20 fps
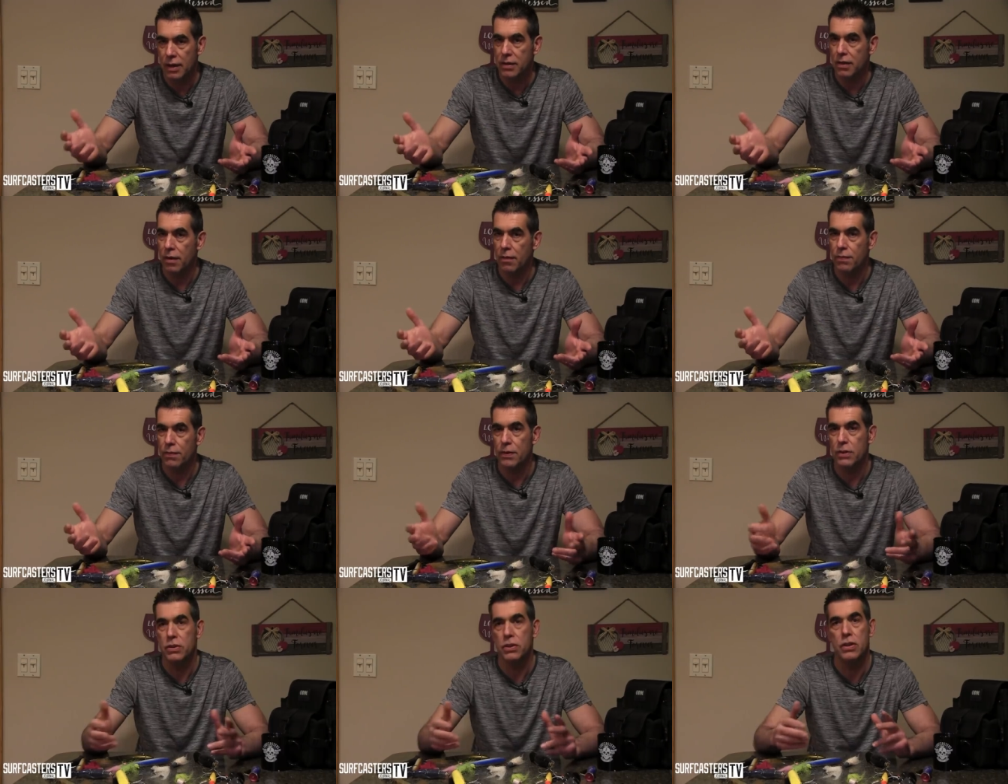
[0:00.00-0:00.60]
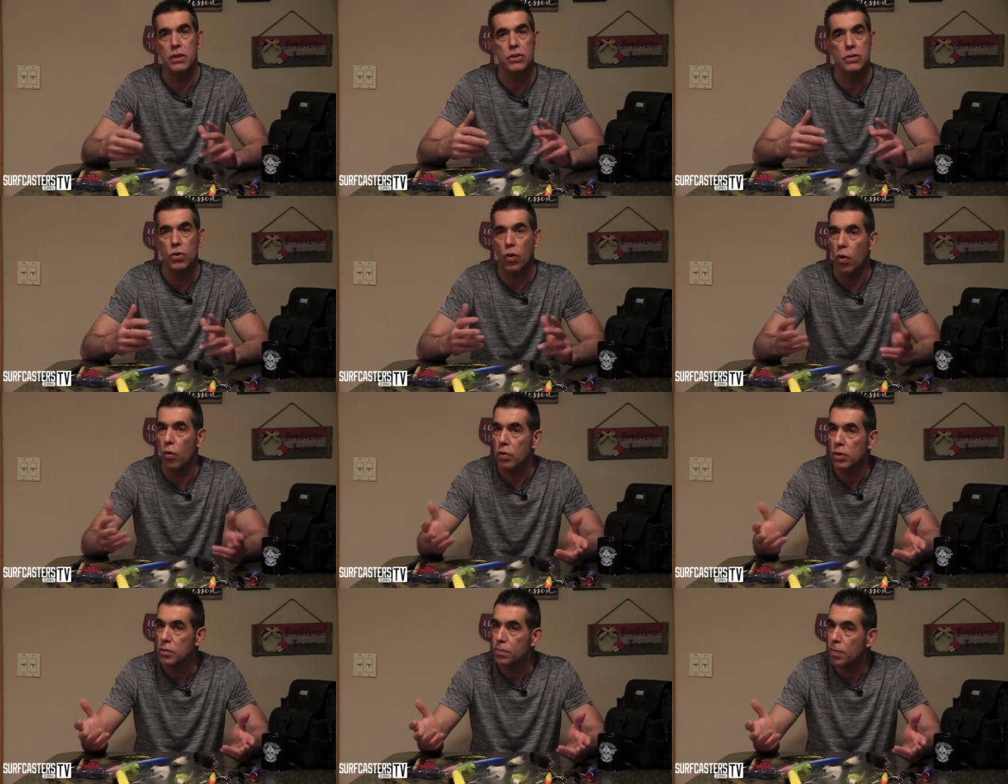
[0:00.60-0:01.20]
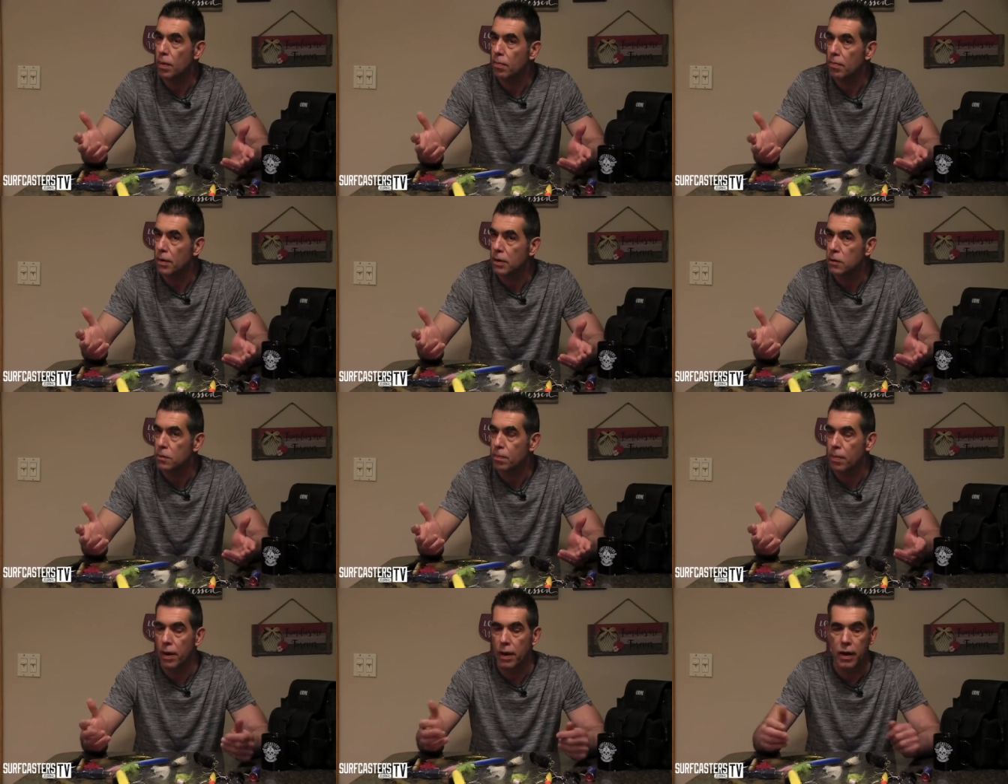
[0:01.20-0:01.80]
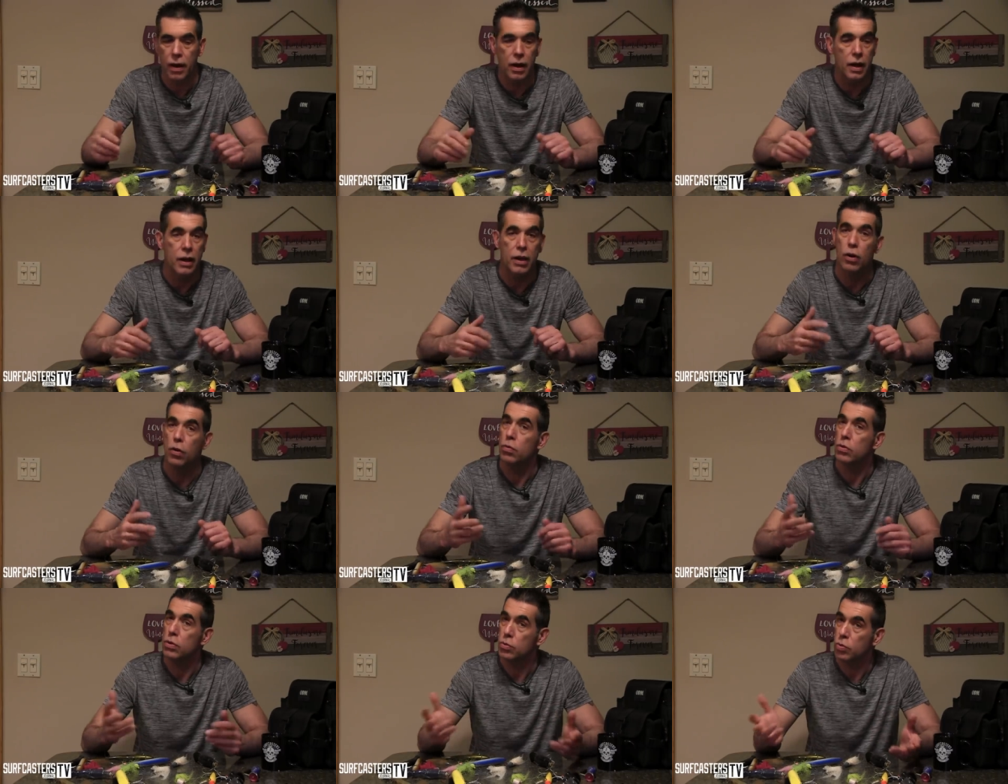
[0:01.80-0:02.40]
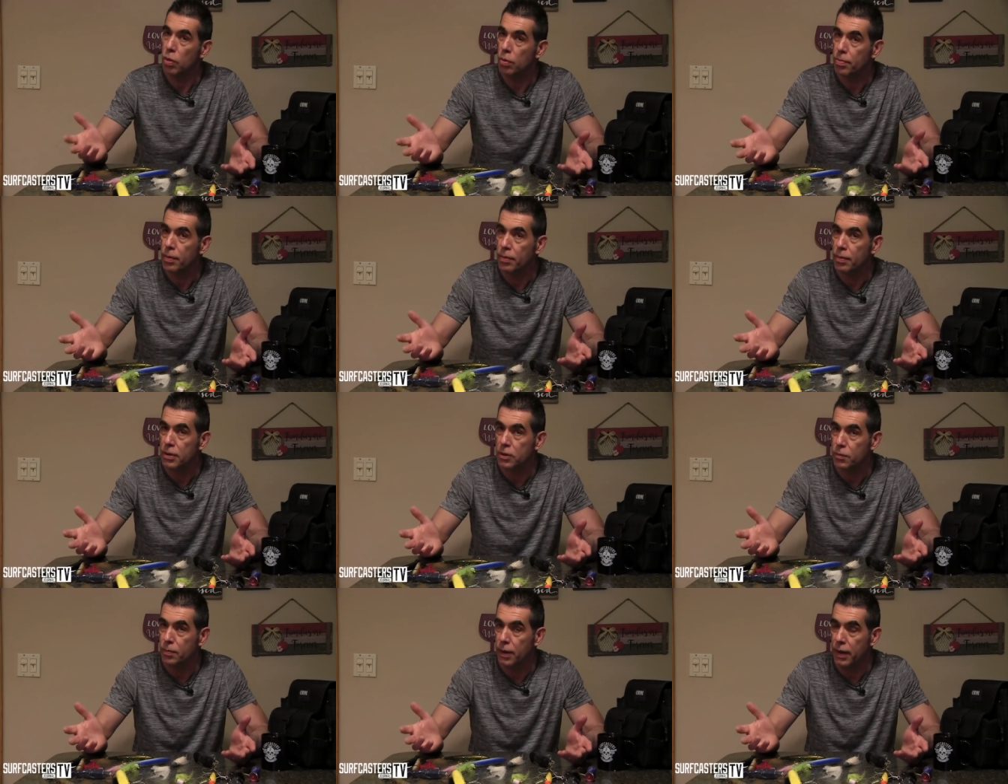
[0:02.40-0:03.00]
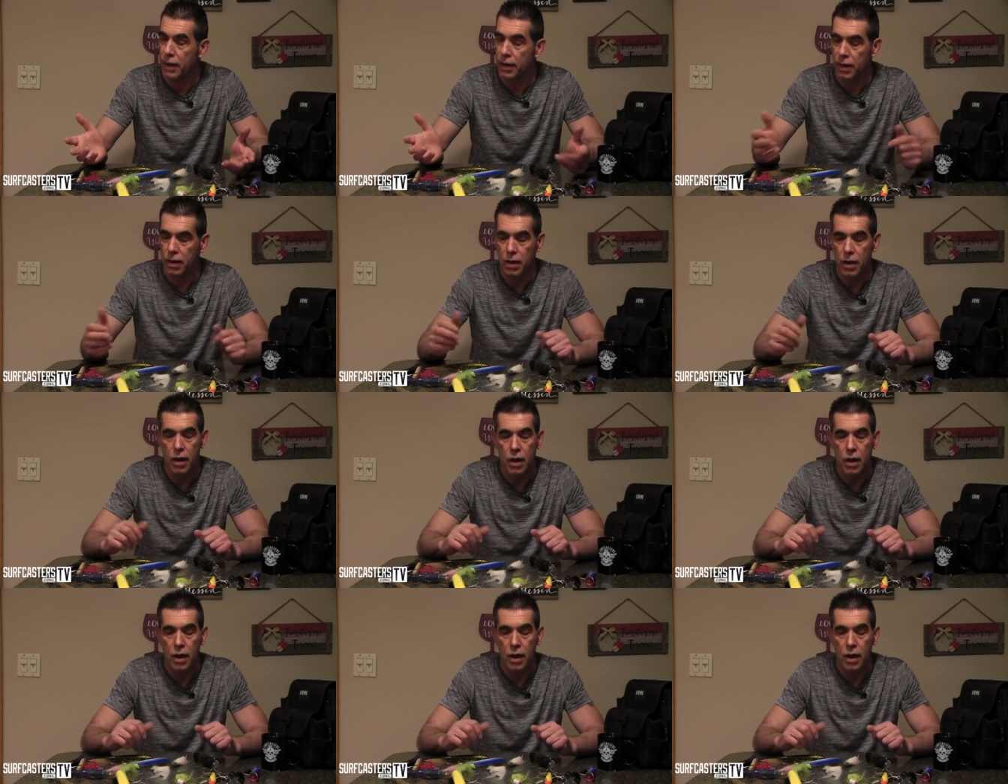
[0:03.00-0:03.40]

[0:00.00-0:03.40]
Nighttime fishing has always been much better. It always will be much better.